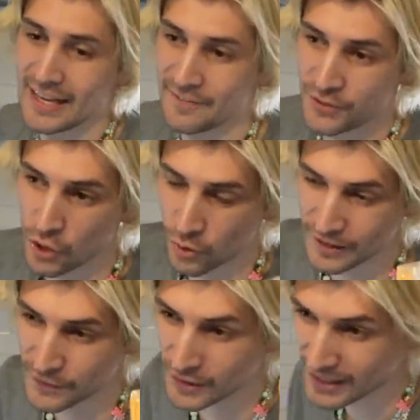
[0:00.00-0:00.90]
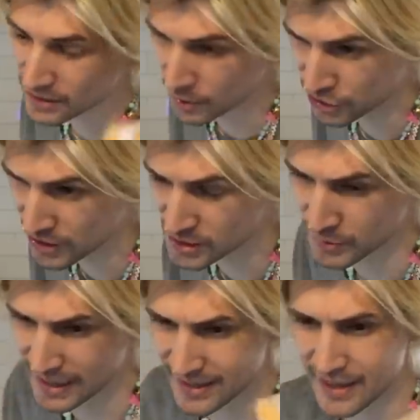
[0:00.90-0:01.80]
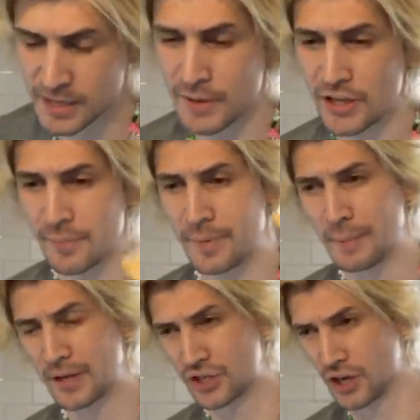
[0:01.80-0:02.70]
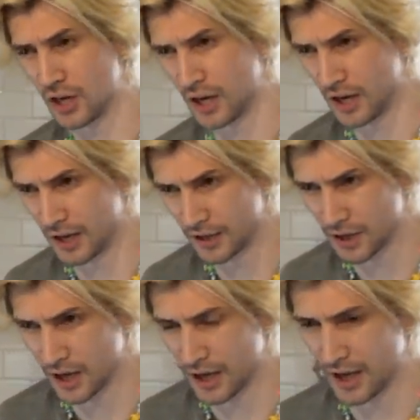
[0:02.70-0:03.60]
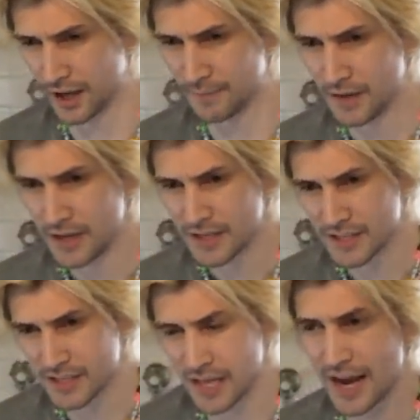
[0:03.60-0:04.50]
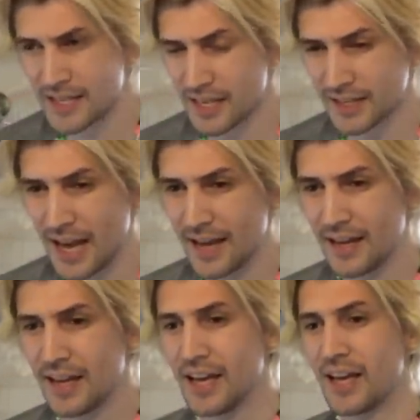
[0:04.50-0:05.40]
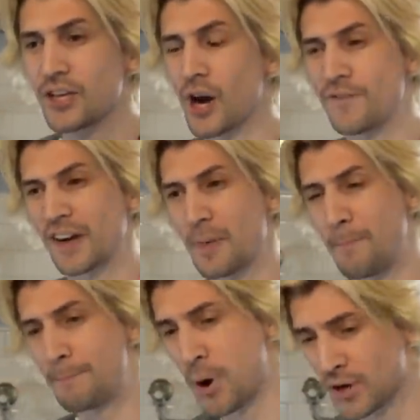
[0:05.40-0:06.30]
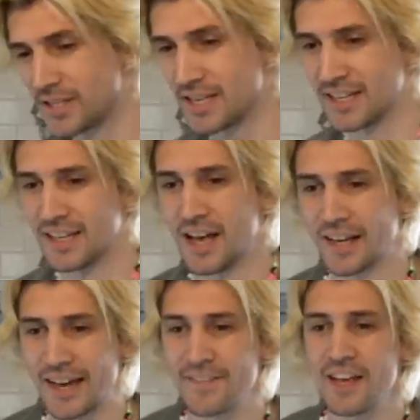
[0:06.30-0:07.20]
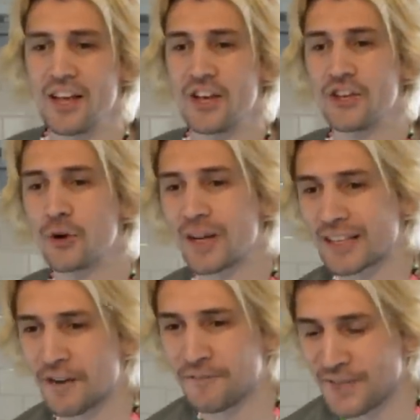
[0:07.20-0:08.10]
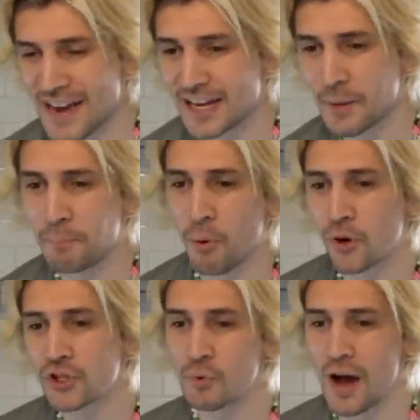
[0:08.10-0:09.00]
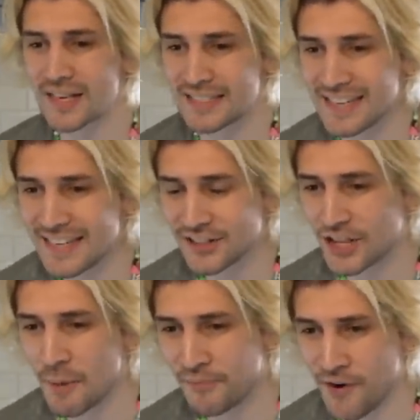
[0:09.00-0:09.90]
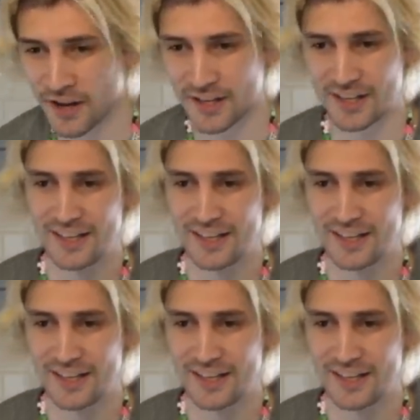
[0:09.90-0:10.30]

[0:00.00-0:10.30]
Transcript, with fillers: If you don't, if you eat grilled cheese with anything else but but, but uh, uh, uh, uh um, sliced like that, you're a fucking pussy. Okay, you're like a fake bourgeoisie dumb fuck.